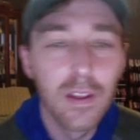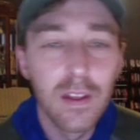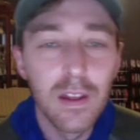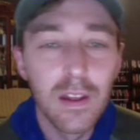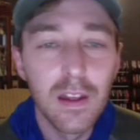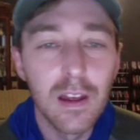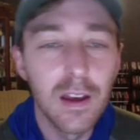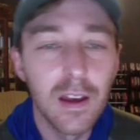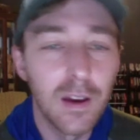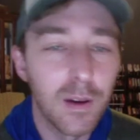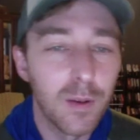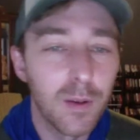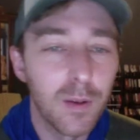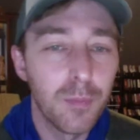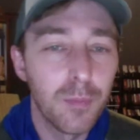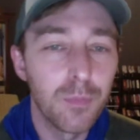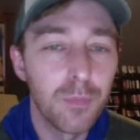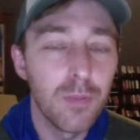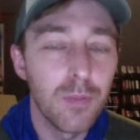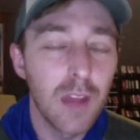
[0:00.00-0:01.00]
Okay. Um,
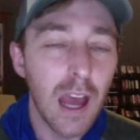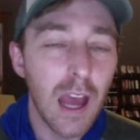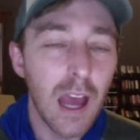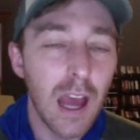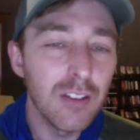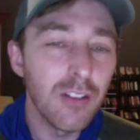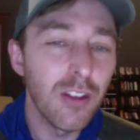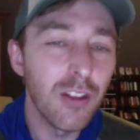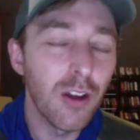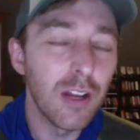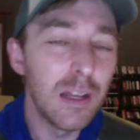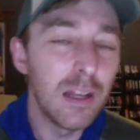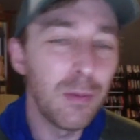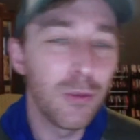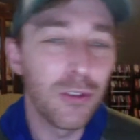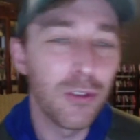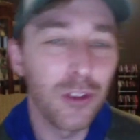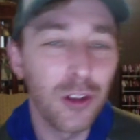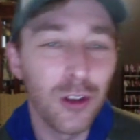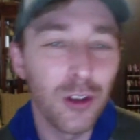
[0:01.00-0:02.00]
I just thought he was a
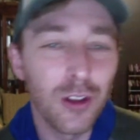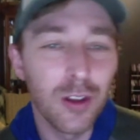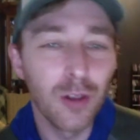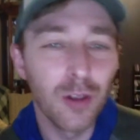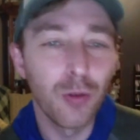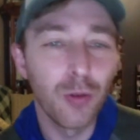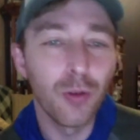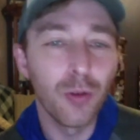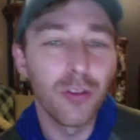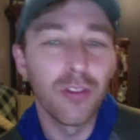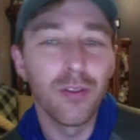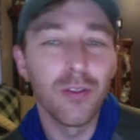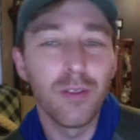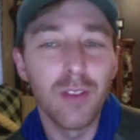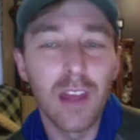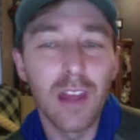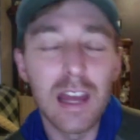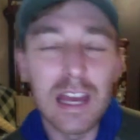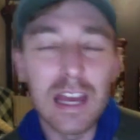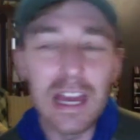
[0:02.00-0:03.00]
good little.
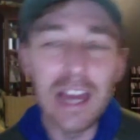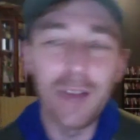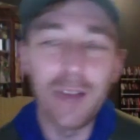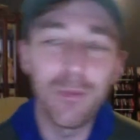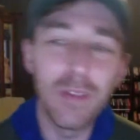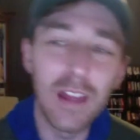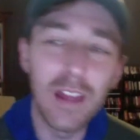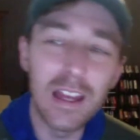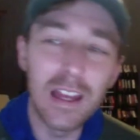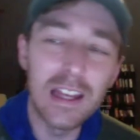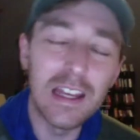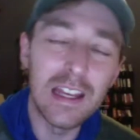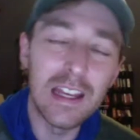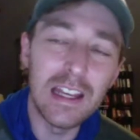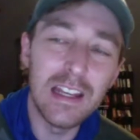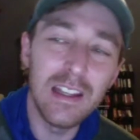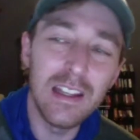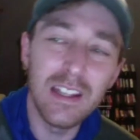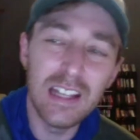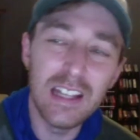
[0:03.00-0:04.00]
He
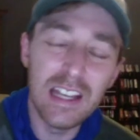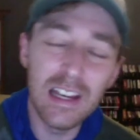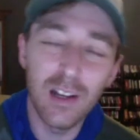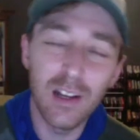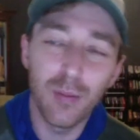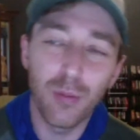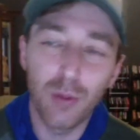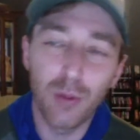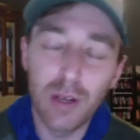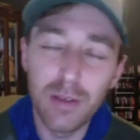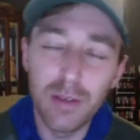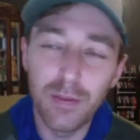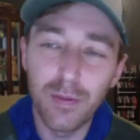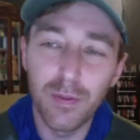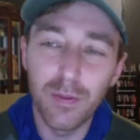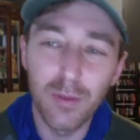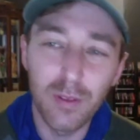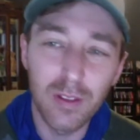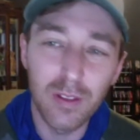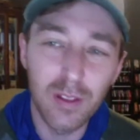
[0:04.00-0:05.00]
he had a brief
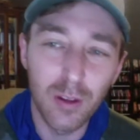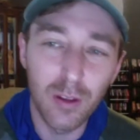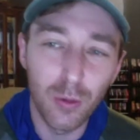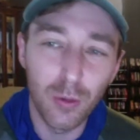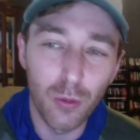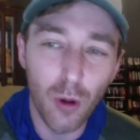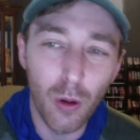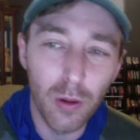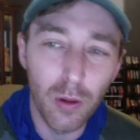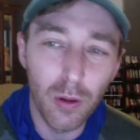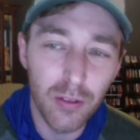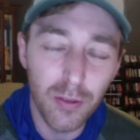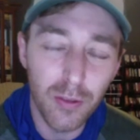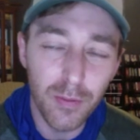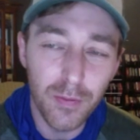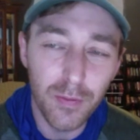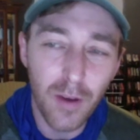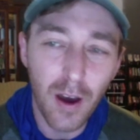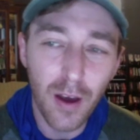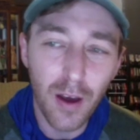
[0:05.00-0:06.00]
little role as the
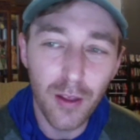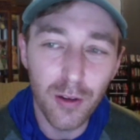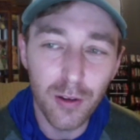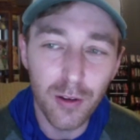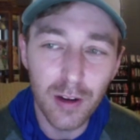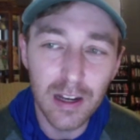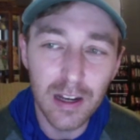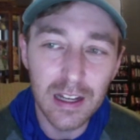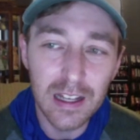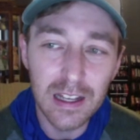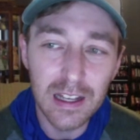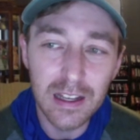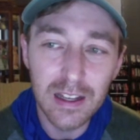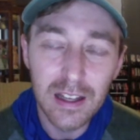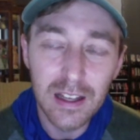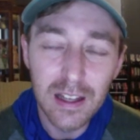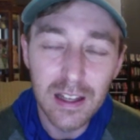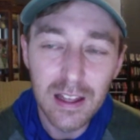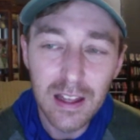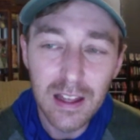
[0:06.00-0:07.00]
father, and he
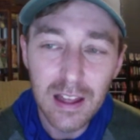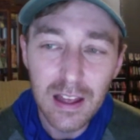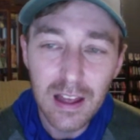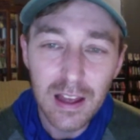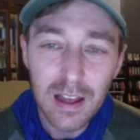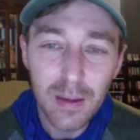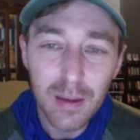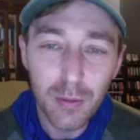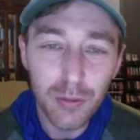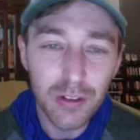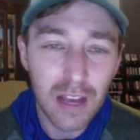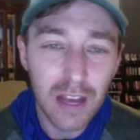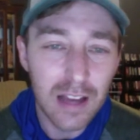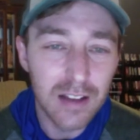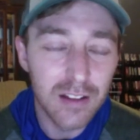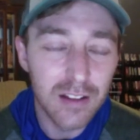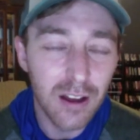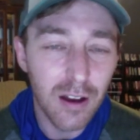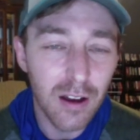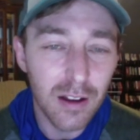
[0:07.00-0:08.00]
was kind of
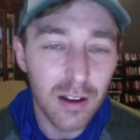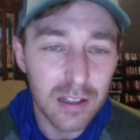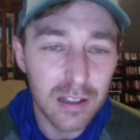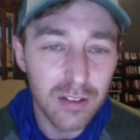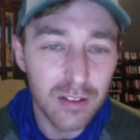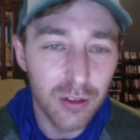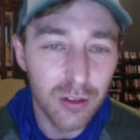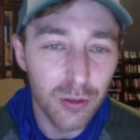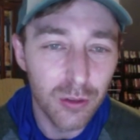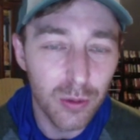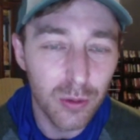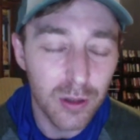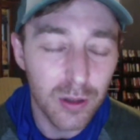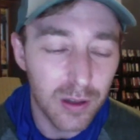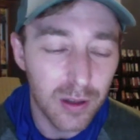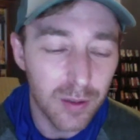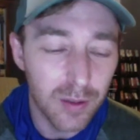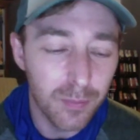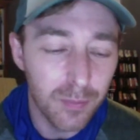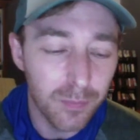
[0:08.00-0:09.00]
talking to.
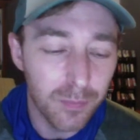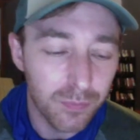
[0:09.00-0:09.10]
Um,